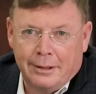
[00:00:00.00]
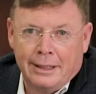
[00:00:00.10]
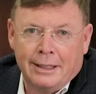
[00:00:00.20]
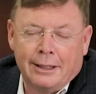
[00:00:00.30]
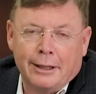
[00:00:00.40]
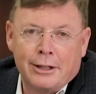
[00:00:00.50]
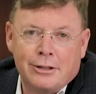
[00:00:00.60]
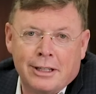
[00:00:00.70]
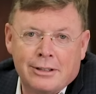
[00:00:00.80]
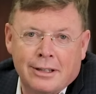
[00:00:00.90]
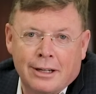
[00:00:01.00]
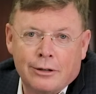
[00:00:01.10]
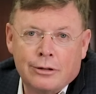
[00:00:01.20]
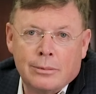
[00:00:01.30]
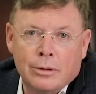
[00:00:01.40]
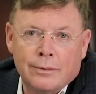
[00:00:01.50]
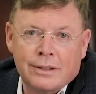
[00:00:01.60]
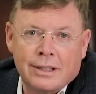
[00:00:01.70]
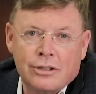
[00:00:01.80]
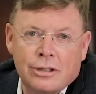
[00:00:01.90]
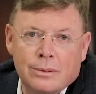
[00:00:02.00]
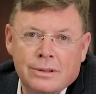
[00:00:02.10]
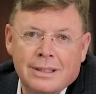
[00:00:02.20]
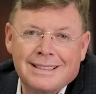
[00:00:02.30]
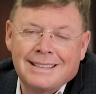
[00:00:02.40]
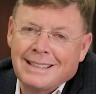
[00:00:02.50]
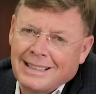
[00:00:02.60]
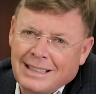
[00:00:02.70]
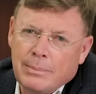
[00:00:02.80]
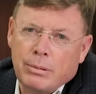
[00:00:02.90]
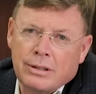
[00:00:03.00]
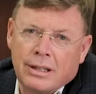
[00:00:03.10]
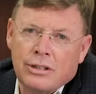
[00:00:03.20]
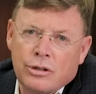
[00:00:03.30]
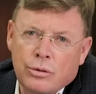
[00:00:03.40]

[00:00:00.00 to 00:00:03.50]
the alleged incident, Uramova said she was 60%